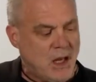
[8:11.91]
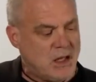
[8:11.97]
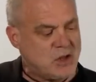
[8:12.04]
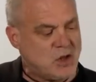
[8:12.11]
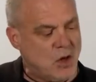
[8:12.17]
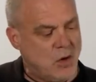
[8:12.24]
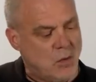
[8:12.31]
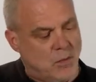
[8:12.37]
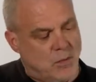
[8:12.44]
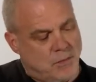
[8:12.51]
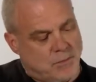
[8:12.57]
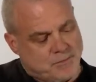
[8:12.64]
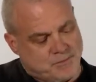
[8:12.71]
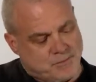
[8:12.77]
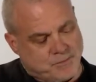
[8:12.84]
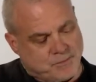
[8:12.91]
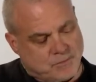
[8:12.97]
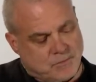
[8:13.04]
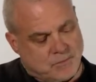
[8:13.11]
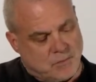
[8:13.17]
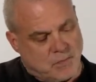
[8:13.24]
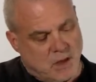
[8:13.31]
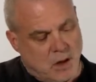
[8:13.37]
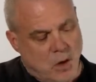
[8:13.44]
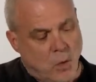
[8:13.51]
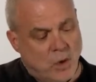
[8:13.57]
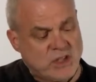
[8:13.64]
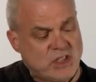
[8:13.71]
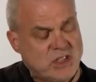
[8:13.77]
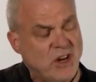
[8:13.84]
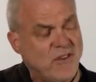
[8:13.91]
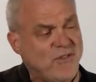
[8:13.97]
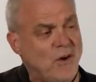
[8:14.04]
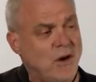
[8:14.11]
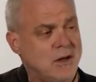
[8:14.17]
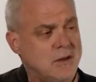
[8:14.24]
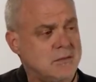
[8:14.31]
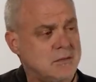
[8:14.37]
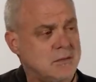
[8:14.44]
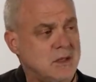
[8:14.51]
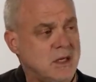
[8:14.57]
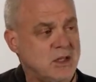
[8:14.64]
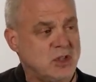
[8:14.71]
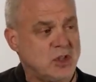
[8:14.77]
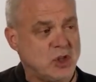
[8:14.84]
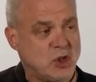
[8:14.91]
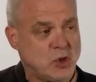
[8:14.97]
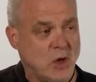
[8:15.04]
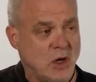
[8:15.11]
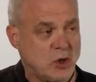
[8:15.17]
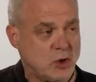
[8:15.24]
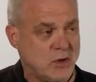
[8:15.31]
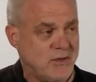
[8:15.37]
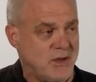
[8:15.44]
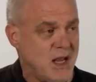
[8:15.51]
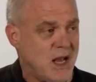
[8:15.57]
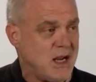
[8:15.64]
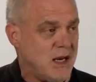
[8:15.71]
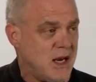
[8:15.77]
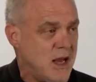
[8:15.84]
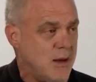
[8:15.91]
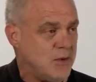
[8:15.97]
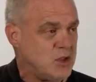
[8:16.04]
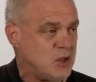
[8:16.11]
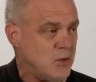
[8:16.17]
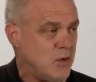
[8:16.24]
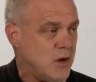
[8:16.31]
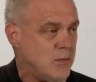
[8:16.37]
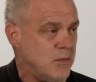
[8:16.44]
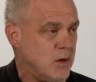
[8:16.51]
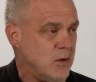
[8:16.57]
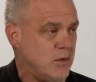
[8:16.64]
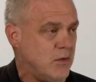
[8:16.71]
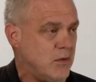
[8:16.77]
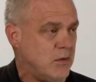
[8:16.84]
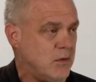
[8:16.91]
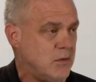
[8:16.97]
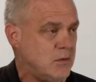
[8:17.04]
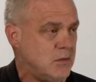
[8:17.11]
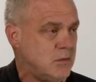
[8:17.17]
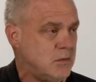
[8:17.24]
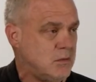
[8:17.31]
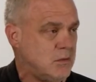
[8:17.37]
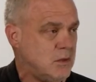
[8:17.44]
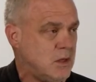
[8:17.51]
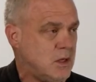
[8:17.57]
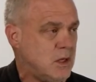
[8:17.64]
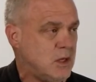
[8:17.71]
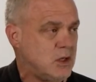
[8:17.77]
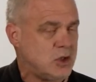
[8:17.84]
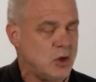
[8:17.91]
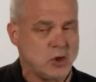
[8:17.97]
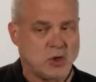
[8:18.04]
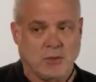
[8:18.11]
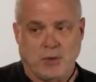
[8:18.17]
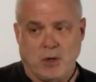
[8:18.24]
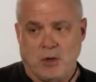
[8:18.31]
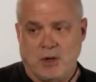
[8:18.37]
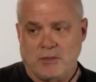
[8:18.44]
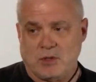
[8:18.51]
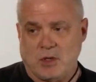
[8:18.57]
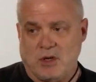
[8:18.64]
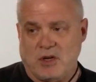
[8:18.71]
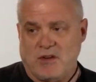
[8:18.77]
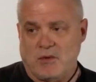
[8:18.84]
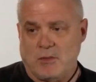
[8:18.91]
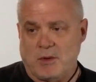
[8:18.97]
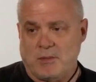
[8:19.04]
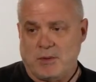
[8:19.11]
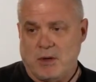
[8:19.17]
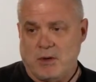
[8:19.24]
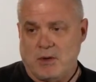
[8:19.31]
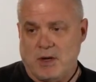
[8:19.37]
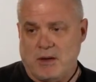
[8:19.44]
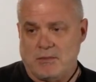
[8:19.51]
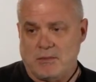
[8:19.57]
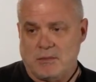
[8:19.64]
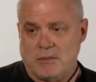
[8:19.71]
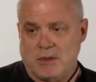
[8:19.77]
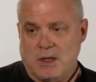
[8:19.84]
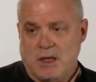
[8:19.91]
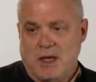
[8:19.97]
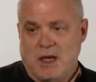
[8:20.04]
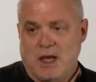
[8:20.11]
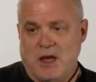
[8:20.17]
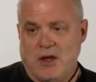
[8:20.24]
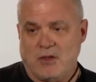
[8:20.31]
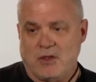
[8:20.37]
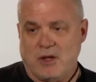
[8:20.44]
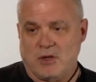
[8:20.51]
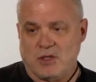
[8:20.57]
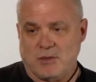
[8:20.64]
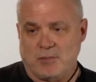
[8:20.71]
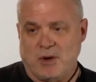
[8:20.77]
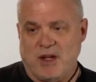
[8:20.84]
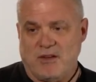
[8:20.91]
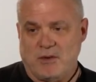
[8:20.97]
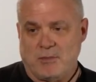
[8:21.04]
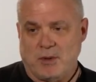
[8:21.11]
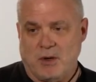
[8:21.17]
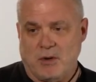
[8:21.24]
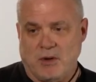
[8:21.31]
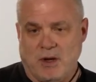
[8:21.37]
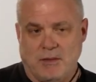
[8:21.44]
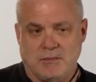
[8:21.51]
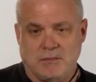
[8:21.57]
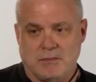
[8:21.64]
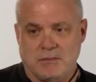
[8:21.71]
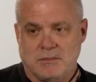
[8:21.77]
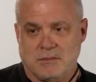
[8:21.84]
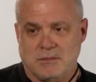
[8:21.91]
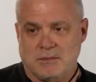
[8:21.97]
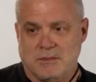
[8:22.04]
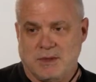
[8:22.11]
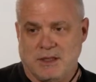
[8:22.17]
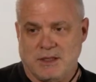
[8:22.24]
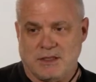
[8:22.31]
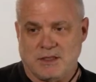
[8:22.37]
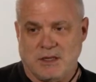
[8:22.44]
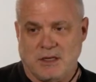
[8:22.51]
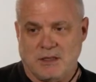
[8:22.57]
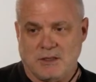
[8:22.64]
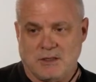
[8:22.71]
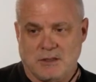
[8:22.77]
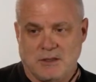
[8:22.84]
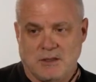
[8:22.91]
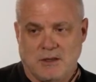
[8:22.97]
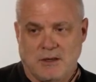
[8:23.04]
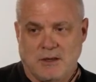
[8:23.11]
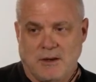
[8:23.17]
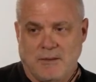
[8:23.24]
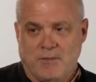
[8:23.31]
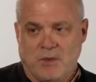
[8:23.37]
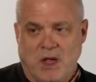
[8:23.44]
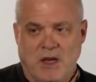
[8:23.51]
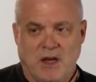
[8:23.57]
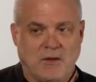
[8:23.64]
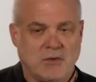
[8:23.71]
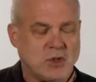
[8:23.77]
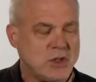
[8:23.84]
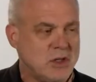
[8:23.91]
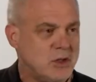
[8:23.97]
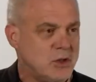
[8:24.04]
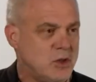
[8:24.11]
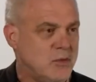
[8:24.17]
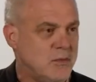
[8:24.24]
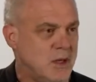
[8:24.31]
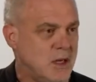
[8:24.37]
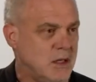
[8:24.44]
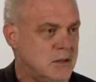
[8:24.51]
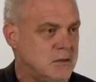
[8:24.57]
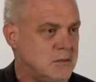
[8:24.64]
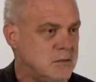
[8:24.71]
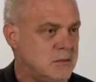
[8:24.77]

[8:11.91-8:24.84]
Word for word: And so, what's different? It's the structure of the economics around both. Social programs are a government program. Healthcare is a private program in the States. And never shall the two meet.